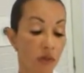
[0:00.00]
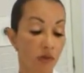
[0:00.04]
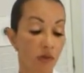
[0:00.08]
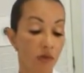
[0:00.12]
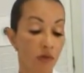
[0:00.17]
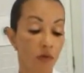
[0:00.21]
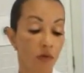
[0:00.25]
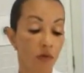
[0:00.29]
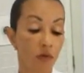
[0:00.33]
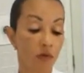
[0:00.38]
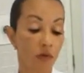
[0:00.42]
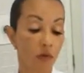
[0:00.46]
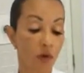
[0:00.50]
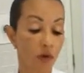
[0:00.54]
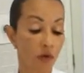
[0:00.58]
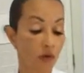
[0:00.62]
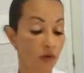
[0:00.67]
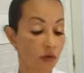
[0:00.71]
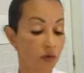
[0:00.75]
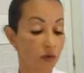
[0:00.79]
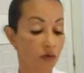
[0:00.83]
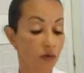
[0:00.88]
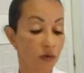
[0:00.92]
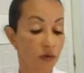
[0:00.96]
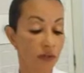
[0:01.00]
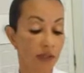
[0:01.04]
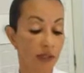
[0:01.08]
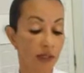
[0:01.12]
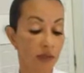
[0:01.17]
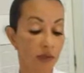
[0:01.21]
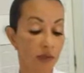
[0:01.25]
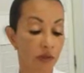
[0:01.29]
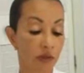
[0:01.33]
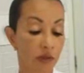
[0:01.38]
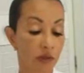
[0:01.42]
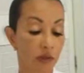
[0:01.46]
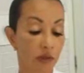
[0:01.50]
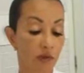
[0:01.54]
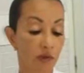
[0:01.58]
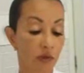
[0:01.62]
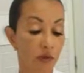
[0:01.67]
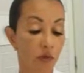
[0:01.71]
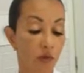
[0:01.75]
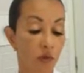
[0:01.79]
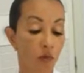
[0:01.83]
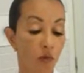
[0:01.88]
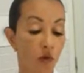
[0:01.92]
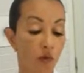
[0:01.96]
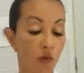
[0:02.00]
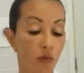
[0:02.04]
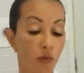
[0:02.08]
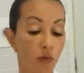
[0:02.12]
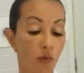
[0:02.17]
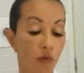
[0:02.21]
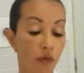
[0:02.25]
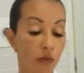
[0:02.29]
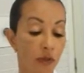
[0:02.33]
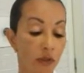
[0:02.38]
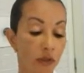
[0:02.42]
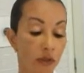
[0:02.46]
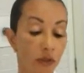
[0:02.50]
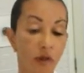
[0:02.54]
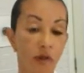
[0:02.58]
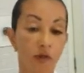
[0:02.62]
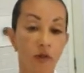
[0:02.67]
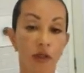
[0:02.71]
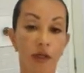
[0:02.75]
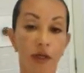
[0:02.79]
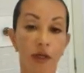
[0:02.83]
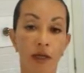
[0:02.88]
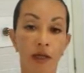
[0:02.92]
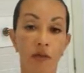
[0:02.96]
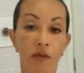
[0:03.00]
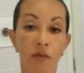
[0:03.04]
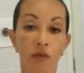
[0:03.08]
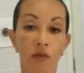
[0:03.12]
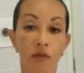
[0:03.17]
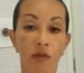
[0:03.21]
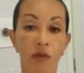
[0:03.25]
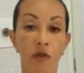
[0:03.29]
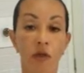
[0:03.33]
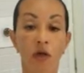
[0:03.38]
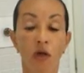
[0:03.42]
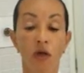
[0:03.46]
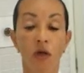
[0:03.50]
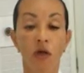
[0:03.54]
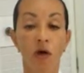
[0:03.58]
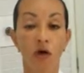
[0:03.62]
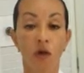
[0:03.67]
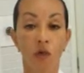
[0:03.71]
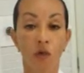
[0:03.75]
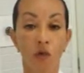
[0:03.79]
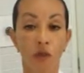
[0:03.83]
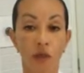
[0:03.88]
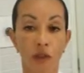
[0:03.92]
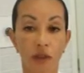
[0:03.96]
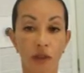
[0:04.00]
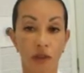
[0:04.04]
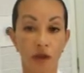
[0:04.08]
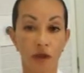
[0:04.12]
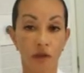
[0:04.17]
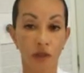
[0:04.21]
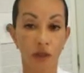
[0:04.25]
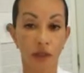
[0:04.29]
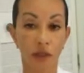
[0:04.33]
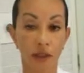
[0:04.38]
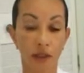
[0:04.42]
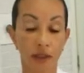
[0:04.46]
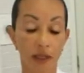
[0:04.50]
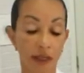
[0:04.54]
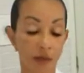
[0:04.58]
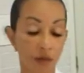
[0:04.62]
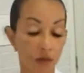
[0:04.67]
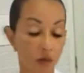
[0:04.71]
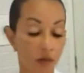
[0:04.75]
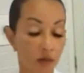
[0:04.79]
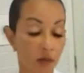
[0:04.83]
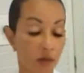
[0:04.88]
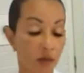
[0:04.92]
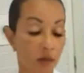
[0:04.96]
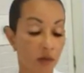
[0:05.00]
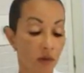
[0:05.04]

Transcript: We don't want to do the damage. We don't want to wear down the gums or wear down the enamel.